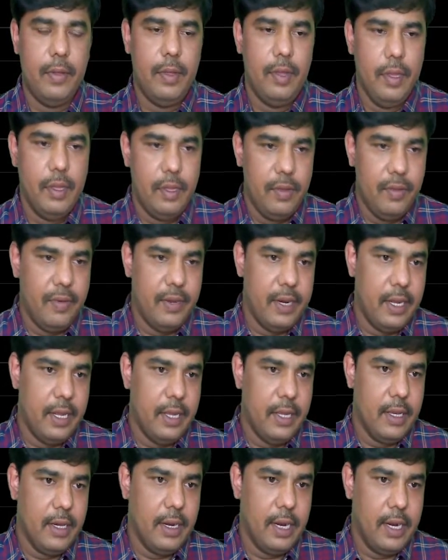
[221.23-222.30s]
If I take
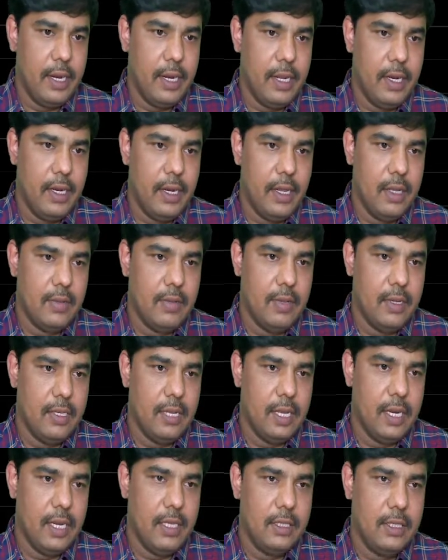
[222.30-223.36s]
an anti-clockwise
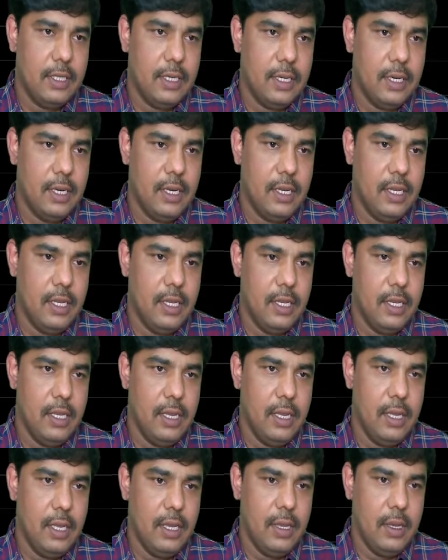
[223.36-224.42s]
direction,
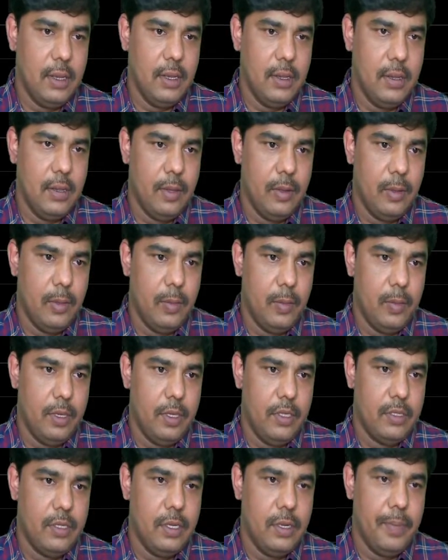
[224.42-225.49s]
DA,
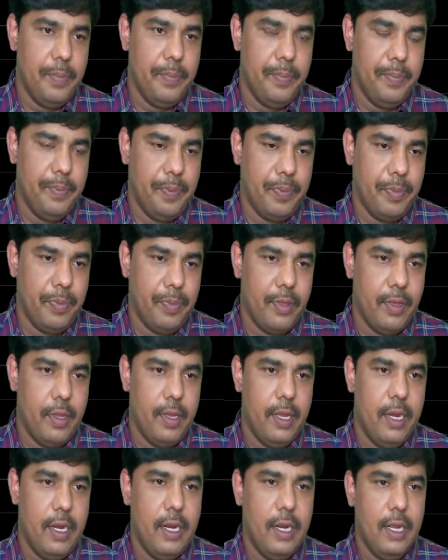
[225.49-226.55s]
BC,
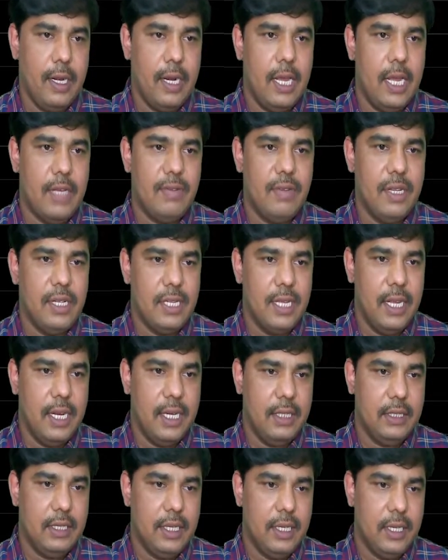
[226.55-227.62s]
and a clockwise
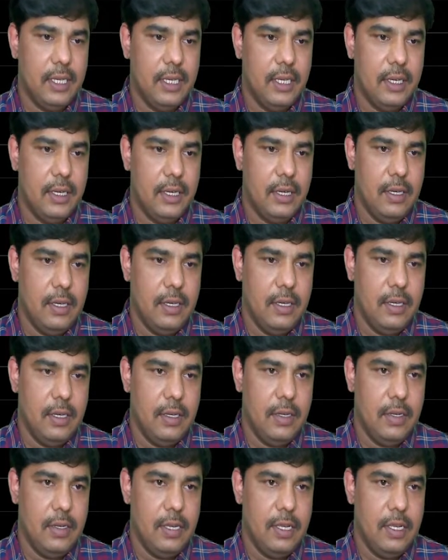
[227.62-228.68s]
direction,
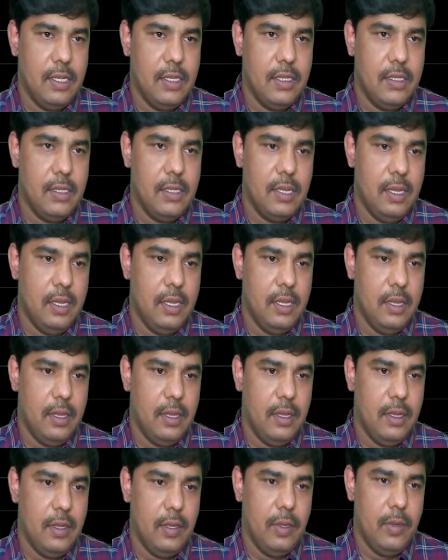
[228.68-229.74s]
DC,
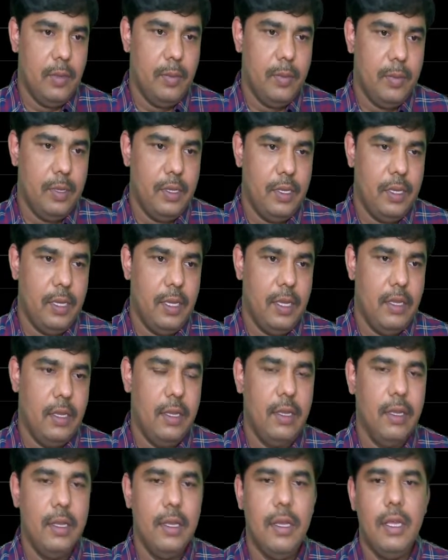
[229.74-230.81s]
BA.
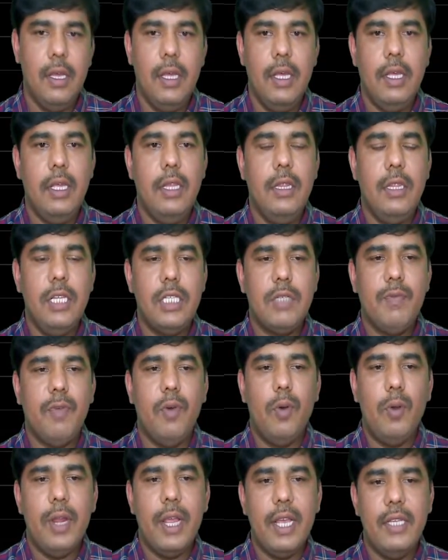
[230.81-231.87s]
In these
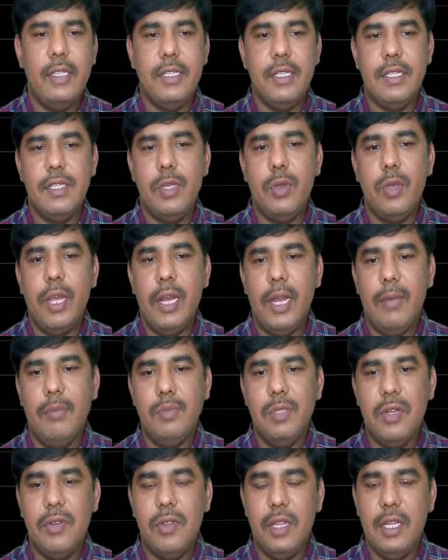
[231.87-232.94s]
four cases, you can
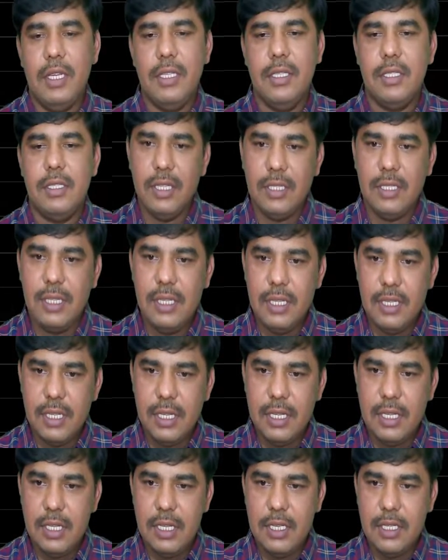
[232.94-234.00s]
observe this. This
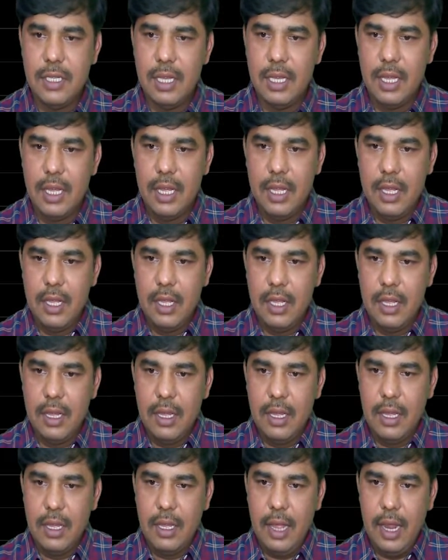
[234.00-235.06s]
is
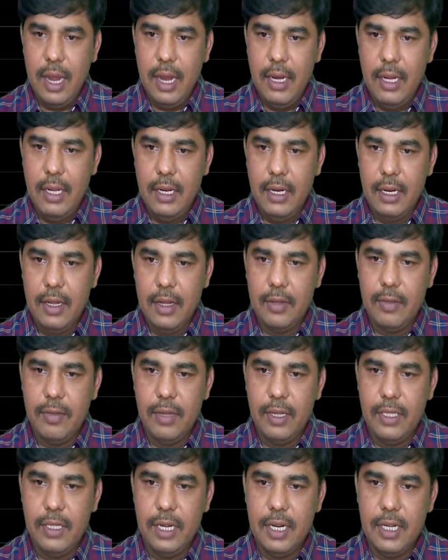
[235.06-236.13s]

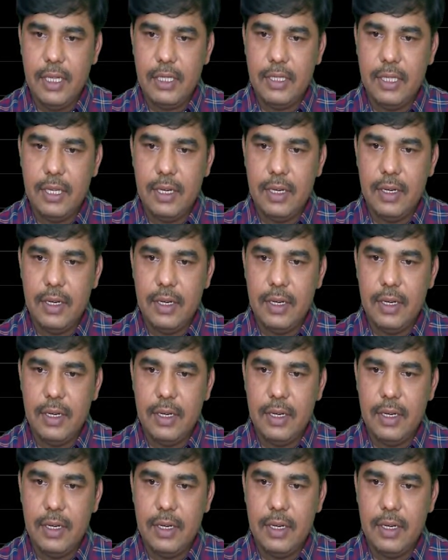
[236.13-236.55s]
anti-clockwise direction.